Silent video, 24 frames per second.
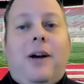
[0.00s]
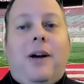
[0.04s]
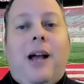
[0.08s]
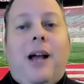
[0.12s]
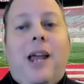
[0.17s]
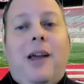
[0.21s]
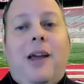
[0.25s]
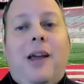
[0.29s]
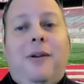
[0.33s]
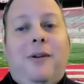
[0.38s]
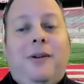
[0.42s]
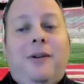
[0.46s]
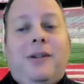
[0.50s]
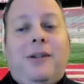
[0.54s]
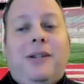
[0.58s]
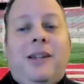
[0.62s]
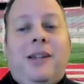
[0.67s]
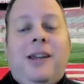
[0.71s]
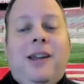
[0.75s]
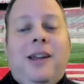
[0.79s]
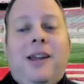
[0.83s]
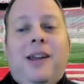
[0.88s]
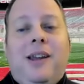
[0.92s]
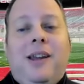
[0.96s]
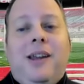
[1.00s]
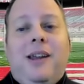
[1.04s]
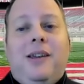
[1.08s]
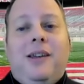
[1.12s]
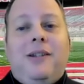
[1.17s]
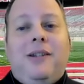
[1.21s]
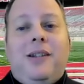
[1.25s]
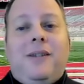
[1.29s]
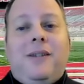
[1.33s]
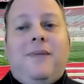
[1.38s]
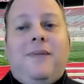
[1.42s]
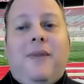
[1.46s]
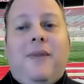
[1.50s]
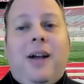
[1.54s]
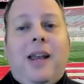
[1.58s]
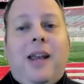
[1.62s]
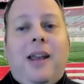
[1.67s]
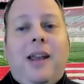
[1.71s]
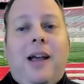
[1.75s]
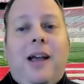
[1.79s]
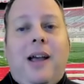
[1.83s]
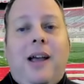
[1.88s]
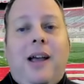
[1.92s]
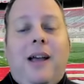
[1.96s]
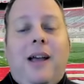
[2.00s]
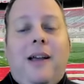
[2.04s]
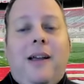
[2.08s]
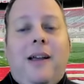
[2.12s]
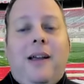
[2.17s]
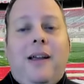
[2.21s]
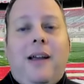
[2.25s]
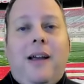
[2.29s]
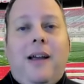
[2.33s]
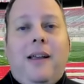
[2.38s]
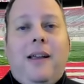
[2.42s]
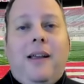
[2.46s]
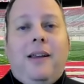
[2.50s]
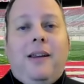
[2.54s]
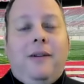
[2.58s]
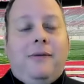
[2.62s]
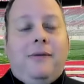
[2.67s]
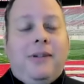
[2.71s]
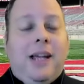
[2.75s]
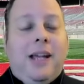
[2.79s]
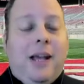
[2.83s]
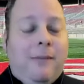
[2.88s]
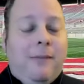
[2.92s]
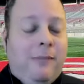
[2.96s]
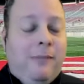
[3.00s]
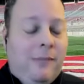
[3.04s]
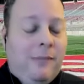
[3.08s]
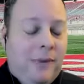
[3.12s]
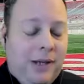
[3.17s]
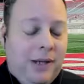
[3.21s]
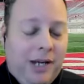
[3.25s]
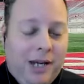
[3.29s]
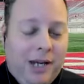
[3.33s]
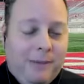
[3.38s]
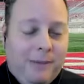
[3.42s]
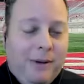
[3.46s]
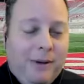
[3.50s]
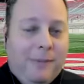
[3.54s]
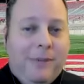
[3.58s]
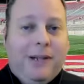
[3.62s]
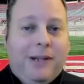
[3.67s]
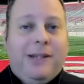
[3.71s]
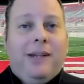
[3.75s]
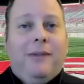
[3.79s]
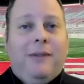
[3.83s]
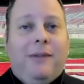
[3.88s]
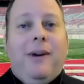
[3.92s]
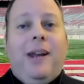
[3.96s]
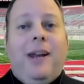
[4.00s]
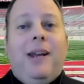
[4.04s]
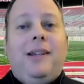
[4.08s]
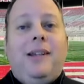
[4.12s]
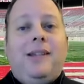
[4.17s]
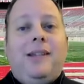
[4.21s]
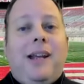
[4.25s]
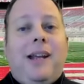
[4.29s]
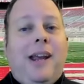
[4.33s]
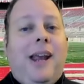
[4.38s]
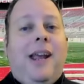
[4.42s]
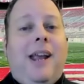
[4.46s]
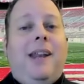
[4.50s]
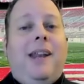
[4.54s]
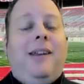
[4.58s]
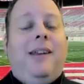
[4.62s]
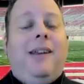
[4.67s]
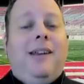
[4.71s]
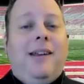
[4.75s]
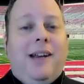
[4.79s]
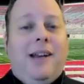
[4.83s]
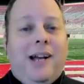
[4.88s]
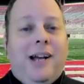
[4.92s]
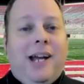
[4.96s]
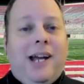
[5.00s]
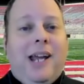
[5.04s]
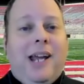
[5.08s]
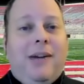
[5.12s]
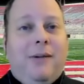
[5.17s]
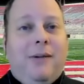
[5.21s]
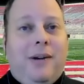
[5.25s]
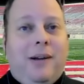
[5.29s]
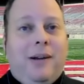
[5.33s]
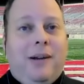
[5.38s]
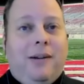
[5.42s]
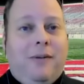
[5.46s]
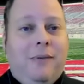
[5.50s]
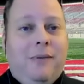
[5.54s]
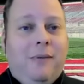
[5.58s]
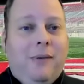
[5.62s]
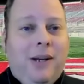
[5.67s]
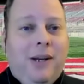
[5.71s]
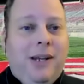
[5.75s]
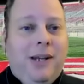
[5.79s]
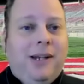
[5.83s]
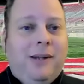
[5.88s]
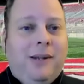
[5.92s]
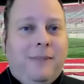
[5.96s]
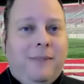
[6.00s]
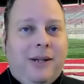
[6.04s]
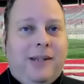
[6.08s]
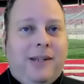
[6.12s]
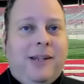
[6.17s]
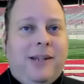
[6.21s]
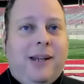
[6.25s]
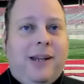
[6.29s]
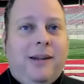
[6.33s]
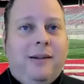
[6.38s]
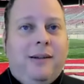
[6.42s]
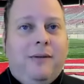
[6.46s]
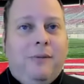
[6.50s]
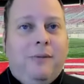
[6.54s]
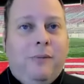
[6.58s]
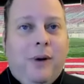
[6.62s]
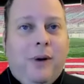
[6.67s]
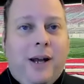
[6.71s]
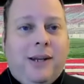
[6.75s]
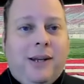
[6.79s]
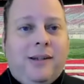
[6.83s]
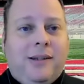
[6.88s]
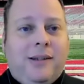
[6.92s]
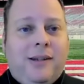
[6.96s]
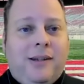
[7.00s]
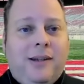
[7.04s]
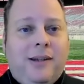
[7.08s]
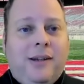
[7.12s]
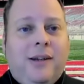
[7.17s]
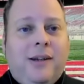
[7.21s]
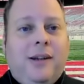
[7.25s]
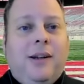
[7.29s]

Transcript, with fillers: iowa was just fine uh, you know tom in my big ten ratings i had iowa winning the big ten west